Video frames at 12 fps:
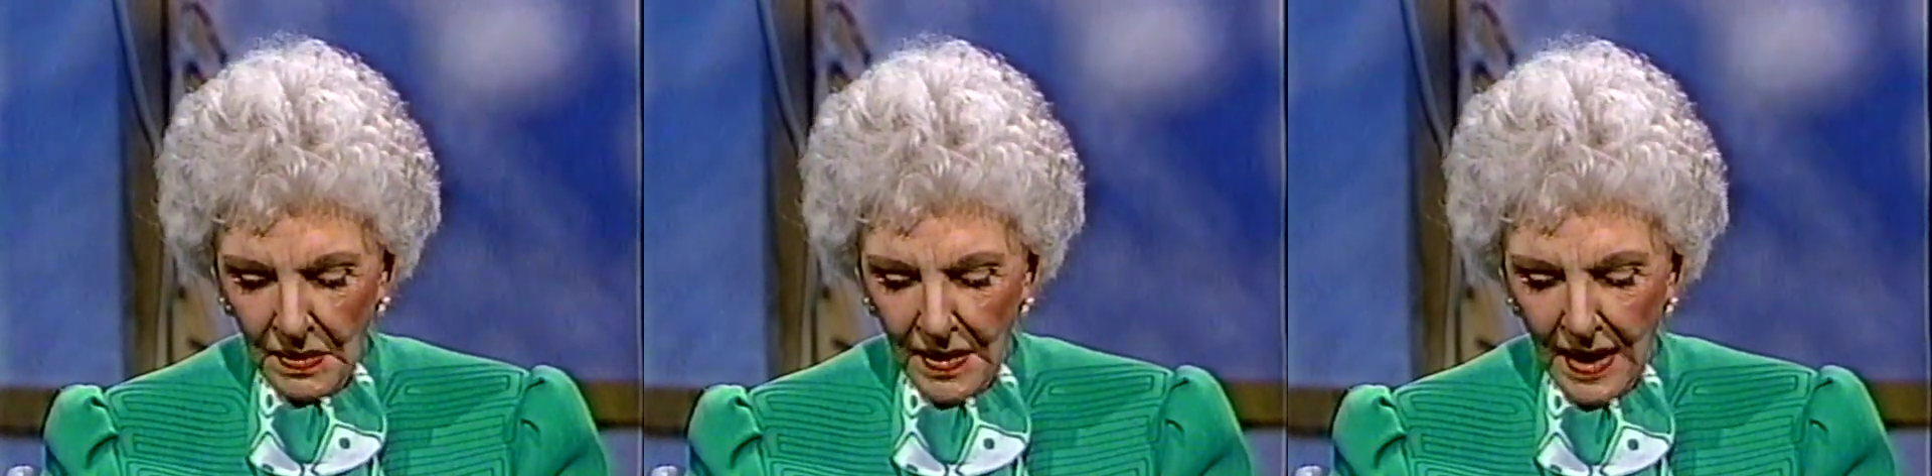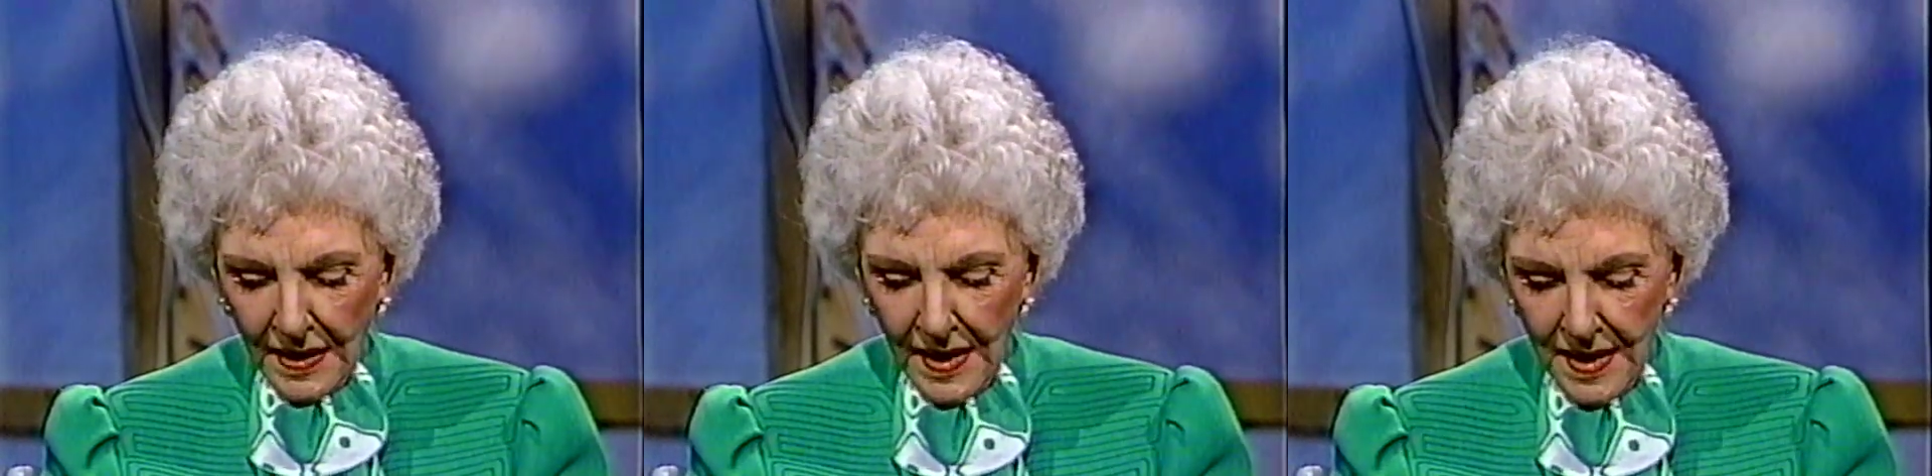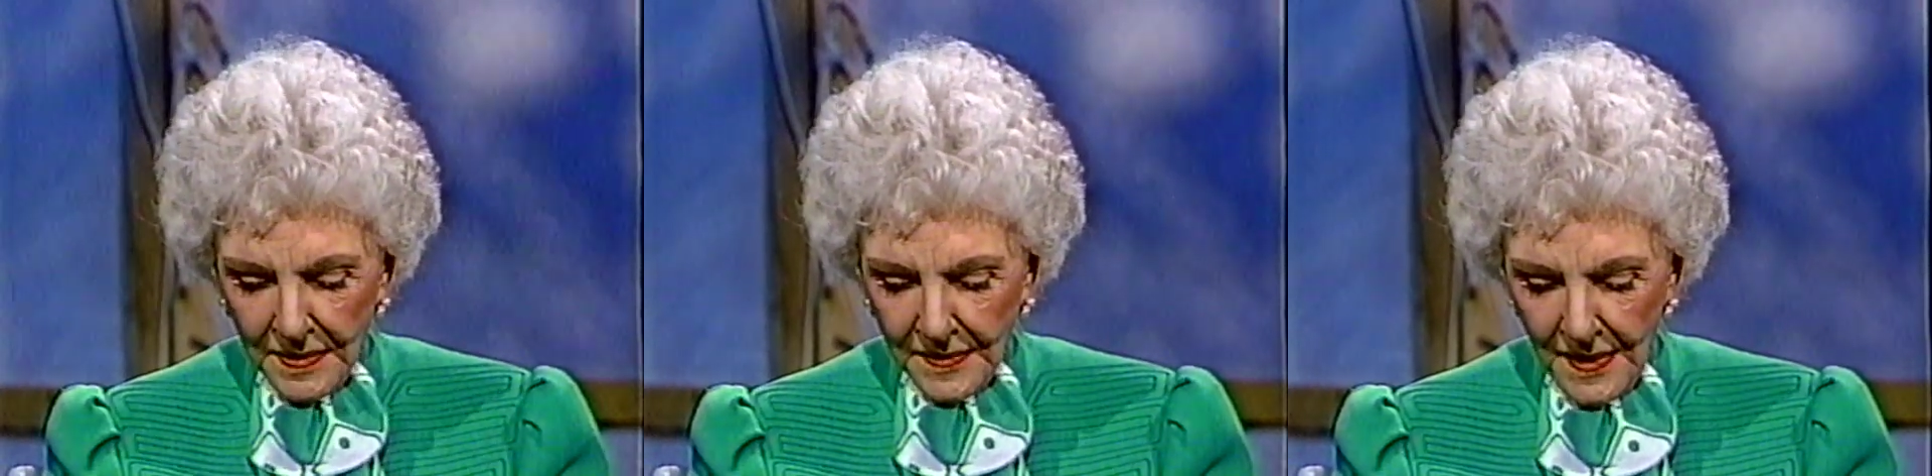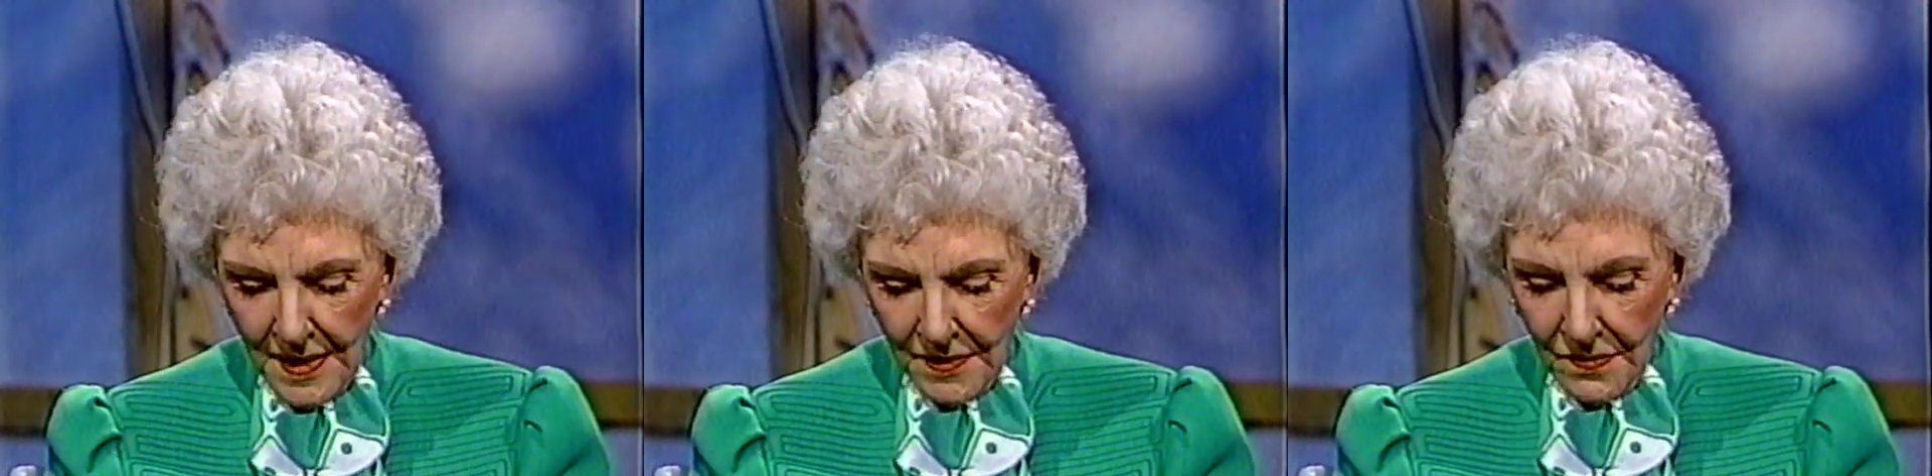I can't
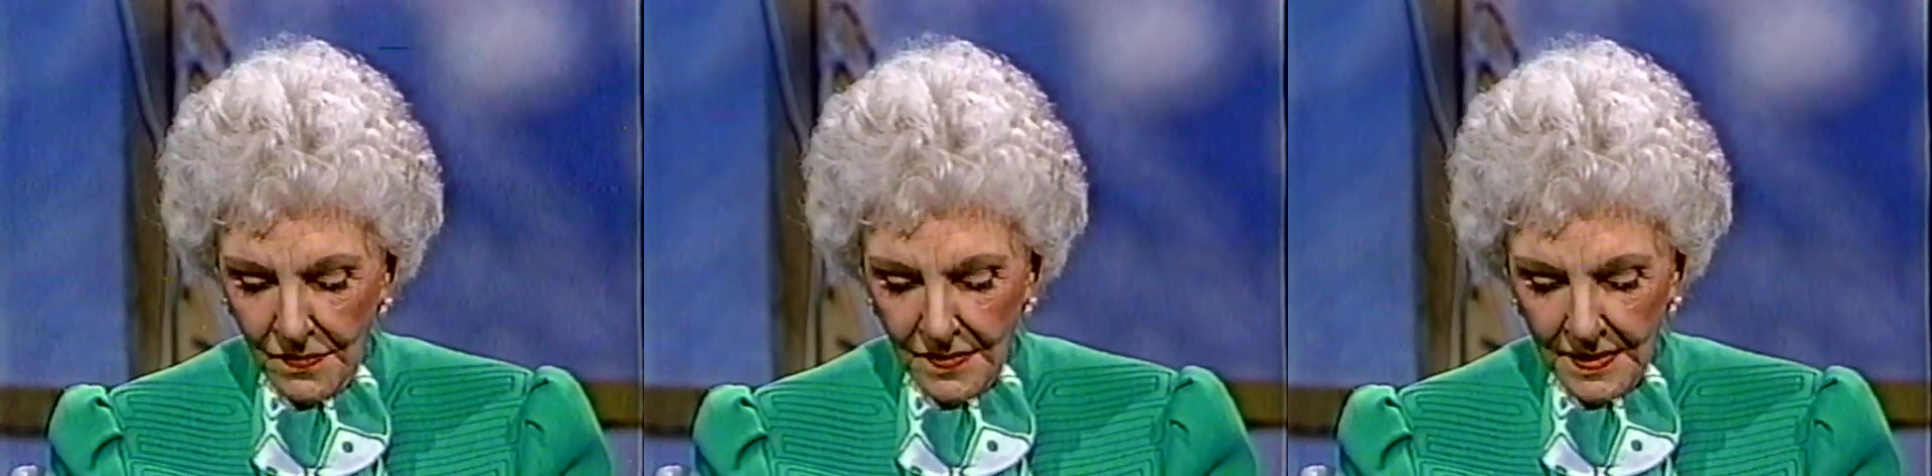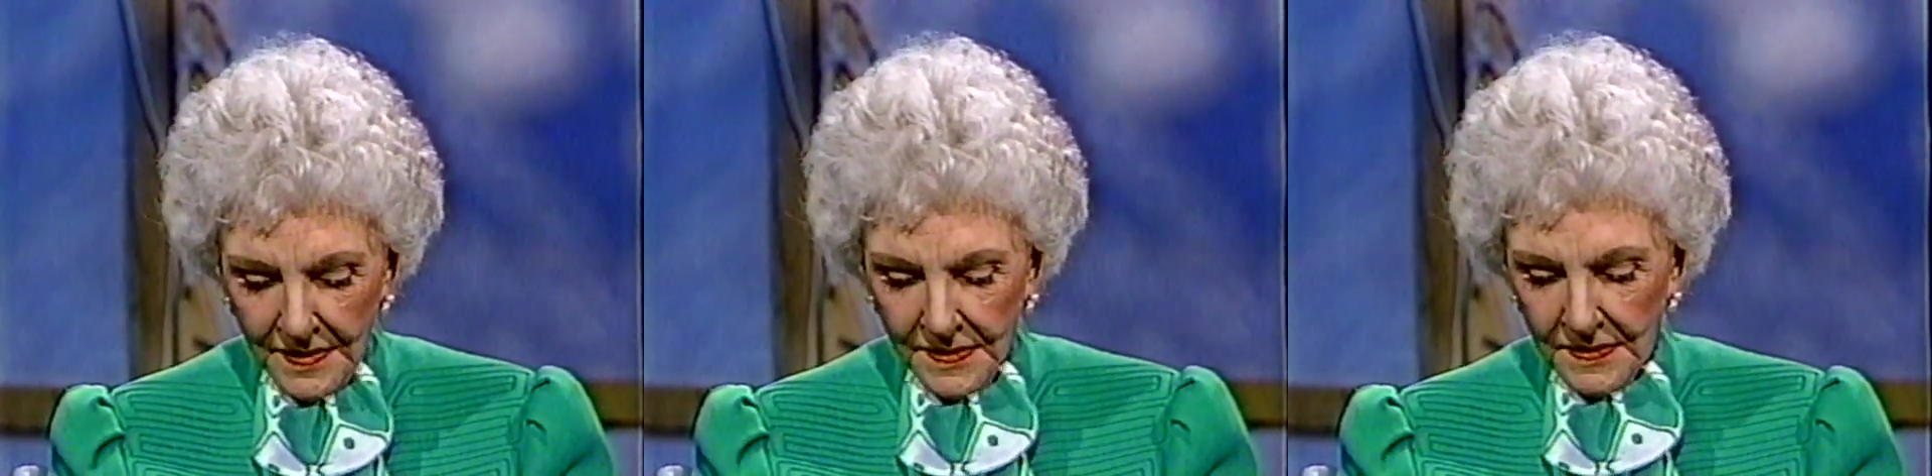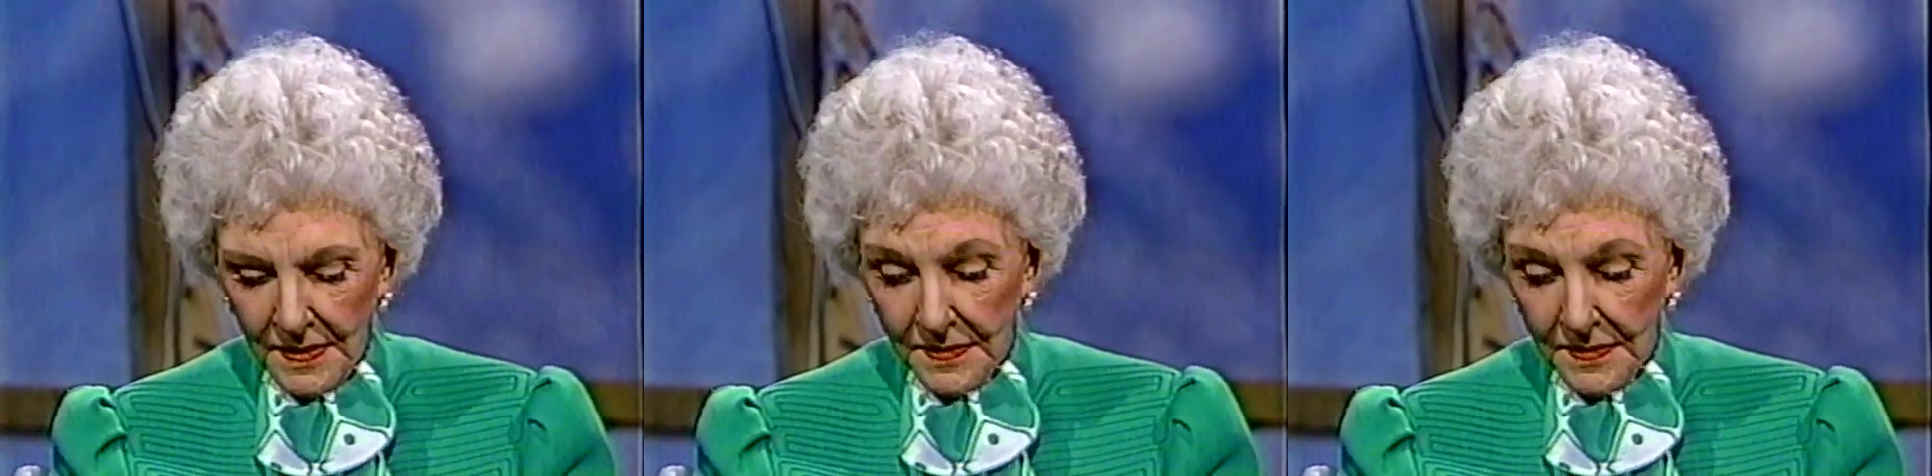tell you, it's,